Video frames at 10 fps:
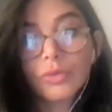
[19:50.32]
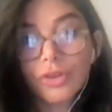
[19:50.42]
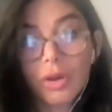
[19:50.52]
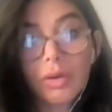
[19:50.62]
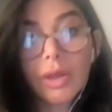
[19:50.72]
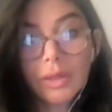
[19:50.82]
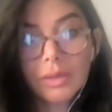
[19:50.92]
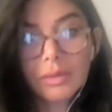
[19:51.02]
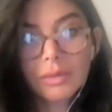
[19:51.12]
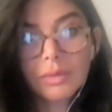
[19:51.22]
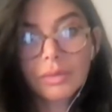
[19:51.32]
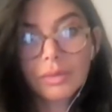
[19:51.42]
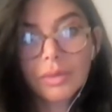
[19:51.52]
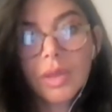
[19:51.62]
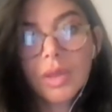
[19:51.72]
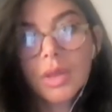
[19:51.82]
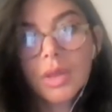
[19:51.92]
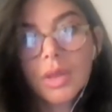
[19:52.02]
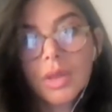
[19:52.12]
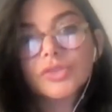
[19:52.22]
jarring yeah
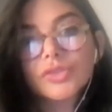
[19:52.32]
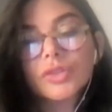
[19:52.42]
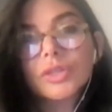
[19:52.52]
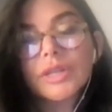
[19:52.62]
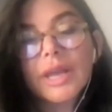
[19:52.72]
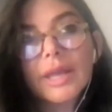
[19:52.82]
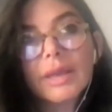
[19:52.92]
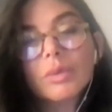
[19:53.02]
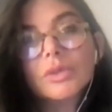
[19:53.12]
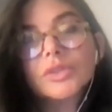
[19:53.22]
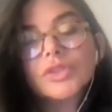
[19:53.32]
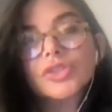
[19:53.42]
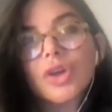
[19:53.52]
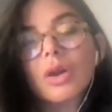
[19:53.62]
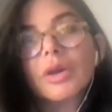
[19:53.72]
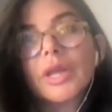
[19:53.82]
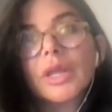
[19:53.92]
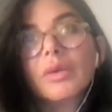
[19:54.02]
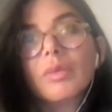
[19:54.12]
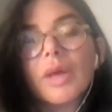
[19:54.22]
it was it was jarring
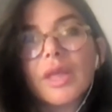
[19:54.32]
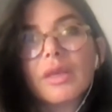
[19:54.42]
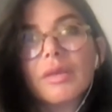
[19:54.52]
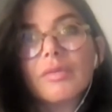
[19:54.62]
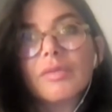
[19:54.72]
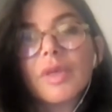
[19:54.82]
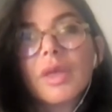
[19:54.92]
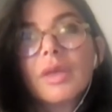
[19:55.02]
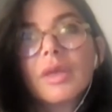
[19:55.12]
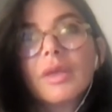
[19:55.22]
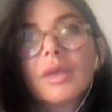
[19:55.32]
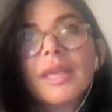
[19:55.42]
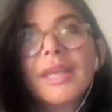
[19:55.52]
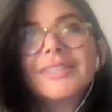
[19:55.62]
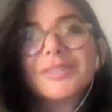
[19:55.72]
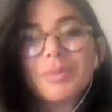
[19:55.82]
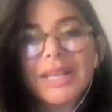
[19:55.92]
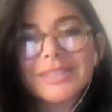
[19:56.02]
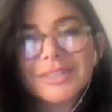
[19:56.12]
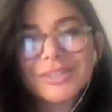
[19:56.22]
in the way of his
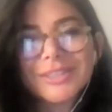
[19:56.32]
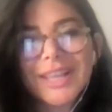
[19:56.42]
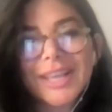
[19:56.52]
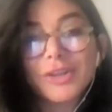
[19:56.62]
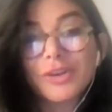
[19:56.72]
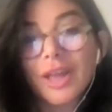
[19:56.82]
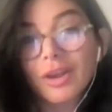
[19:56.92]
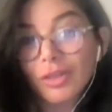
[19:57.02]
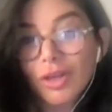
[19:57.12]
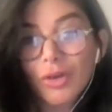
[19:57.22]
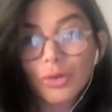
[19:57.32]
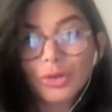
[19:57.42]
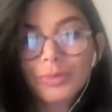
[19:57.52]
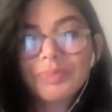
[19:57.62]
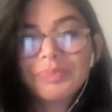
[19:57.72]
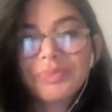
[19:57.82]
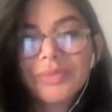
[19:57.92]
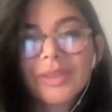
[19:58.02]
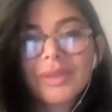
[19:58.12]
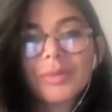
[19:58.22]
message saying you're not alone
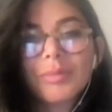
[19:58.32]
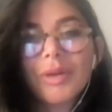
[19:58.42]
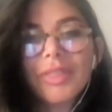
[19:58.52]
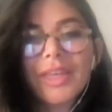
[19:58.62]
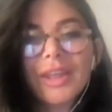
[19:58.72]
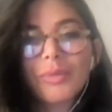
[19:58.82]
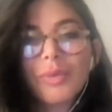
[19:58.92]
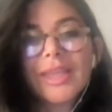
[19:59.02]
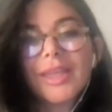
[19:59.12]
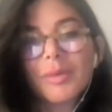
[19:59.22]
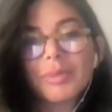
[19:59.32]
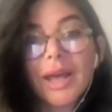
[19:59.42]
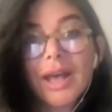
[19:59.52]
but then waking up in a